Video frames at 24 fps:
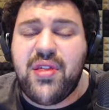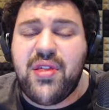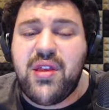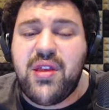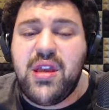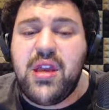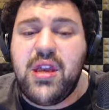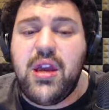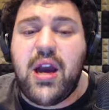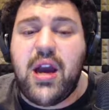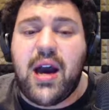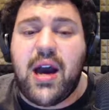
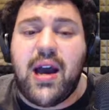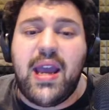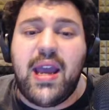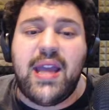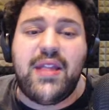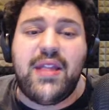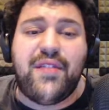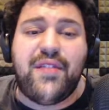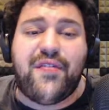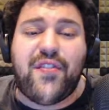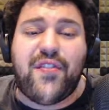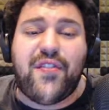In
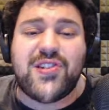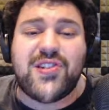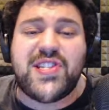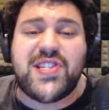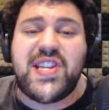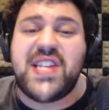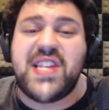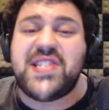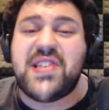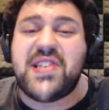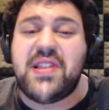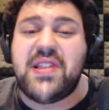the first
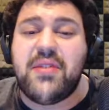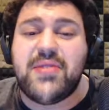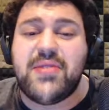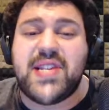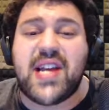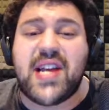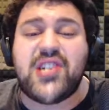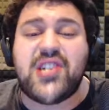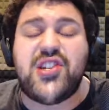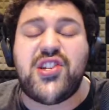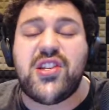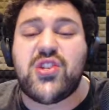season, there was
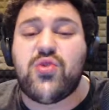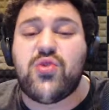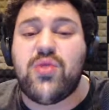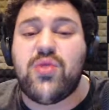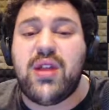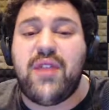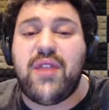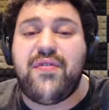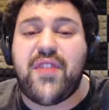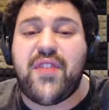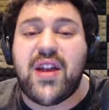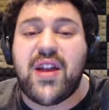actually this really
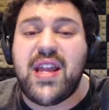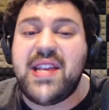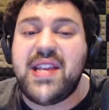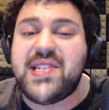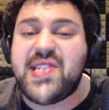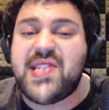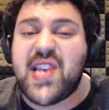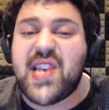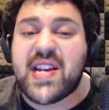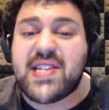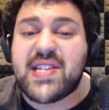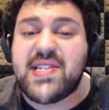funny
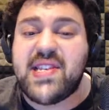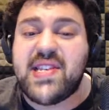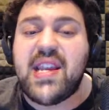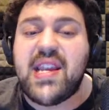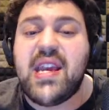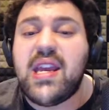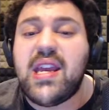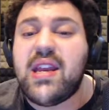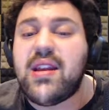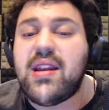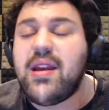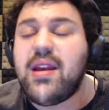sex
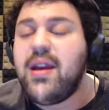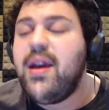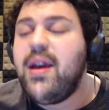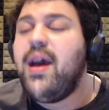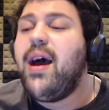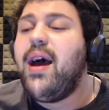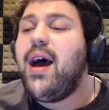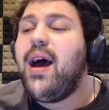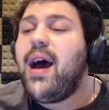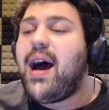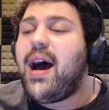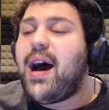scene,
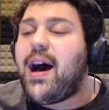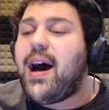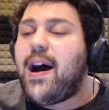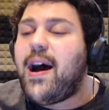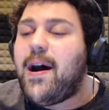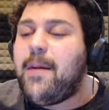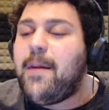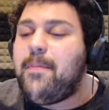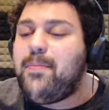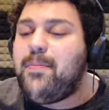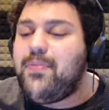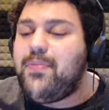
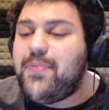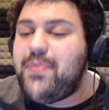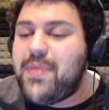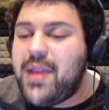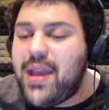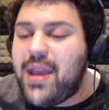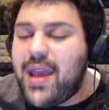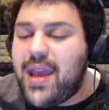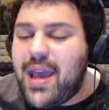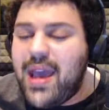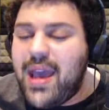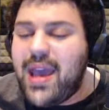and
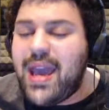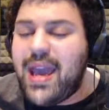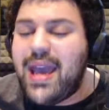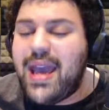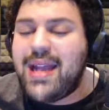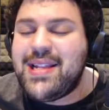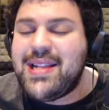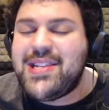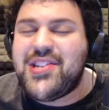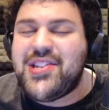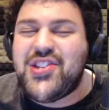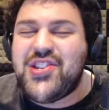
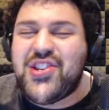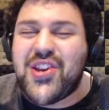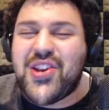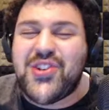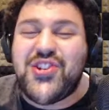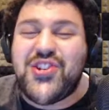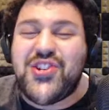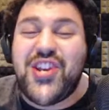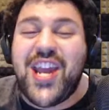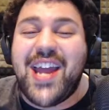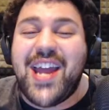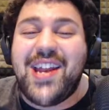so
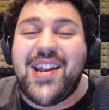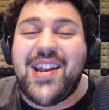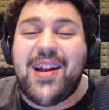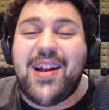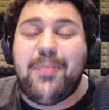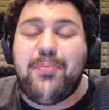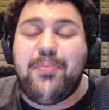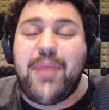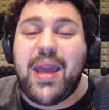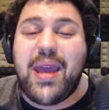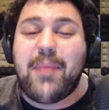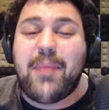she ended
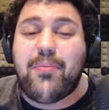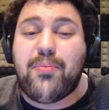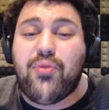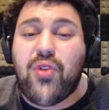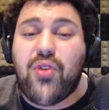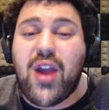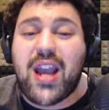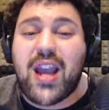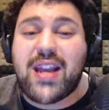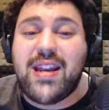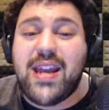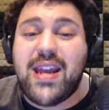up being
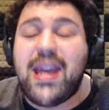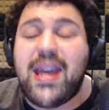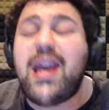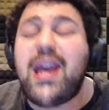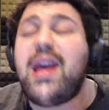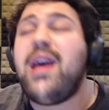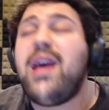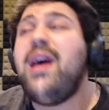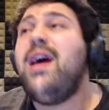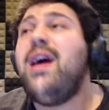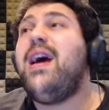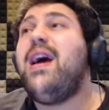pregnant,
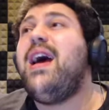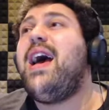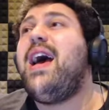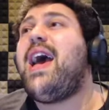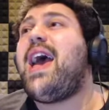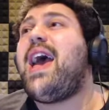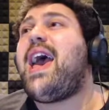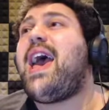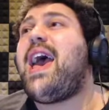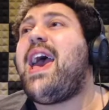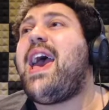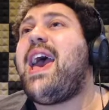
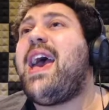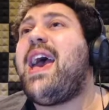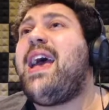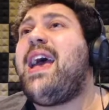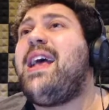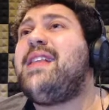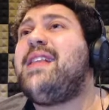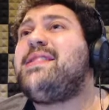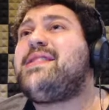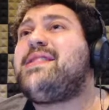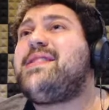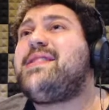
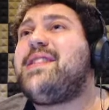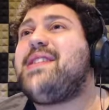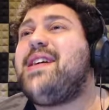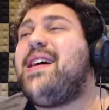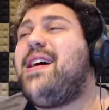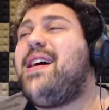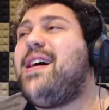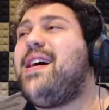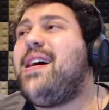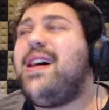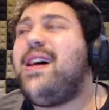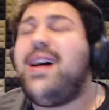and
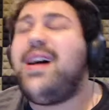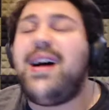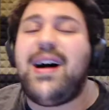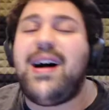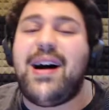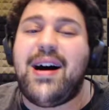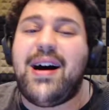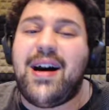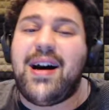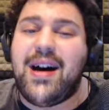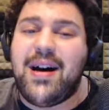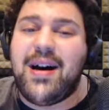
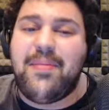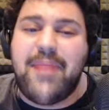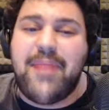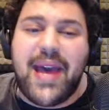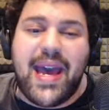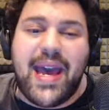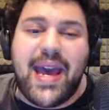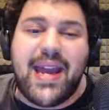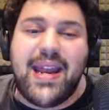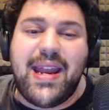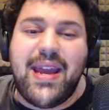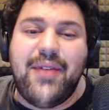oh
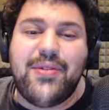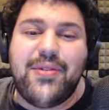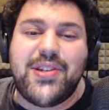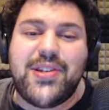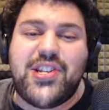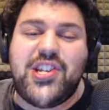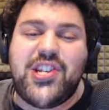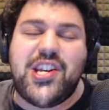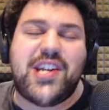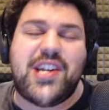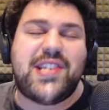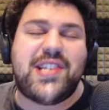man, it was
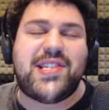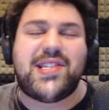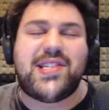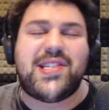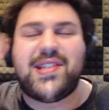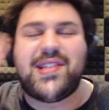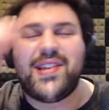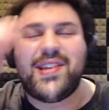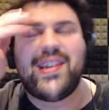just.